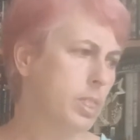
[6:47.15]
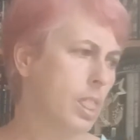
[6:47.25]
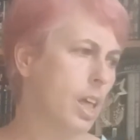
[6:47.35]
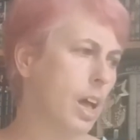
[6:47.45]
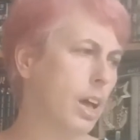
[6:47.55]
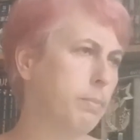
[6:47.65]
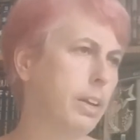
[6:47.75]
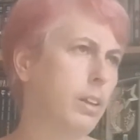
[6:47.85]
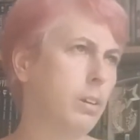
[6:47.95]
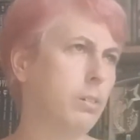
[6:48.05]
I
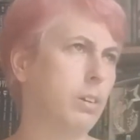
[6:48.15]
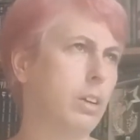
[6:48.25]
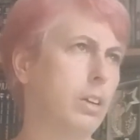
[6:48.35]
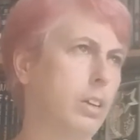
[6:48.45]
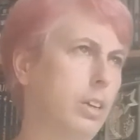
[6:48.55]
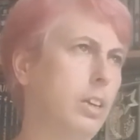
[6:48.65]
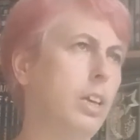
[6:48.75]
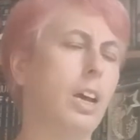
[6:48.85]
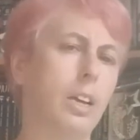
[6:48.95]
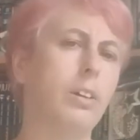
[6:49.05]
know
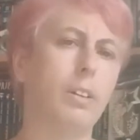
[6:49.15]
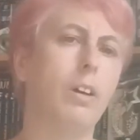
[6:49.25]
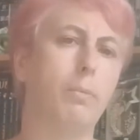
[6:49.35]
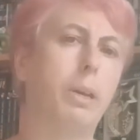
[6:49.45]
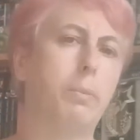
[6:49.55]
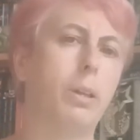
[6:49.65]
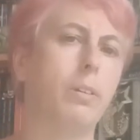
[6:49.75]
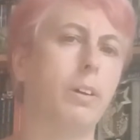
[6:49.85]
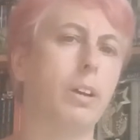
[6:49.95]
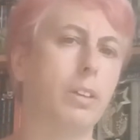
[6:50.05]
a lot of people who
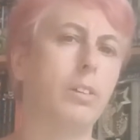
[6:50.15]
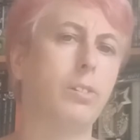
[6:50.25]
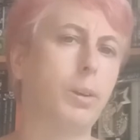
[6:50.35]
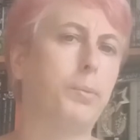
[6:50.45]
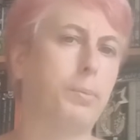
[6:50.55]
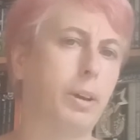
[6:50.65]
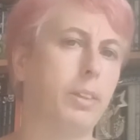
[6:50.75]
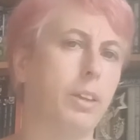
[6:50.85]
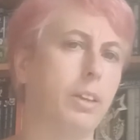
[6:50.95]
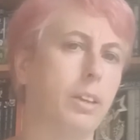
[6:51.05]
are disturbed
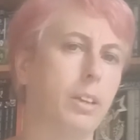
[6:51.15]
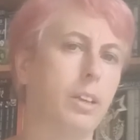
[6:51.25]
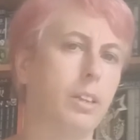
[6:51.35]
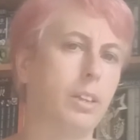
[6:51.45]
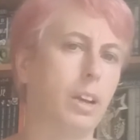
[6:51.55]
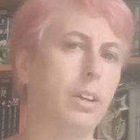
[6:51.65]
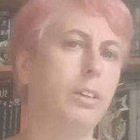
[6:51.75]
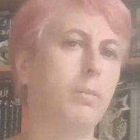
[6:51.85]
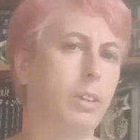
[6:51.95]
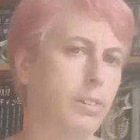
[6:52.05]
by
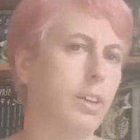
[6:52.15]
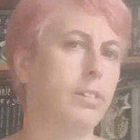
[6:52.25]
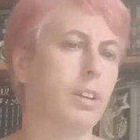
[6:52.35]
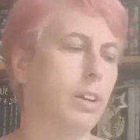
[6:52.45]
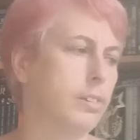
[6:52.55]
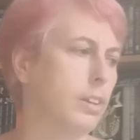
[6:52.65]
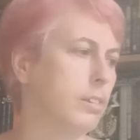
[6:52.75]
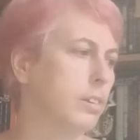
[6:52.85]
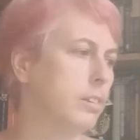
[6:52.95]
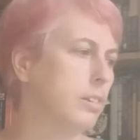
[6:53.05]
what they see as a light
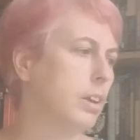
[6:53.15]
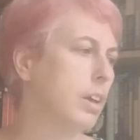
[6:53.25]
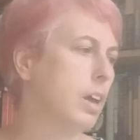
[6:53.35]
sentence.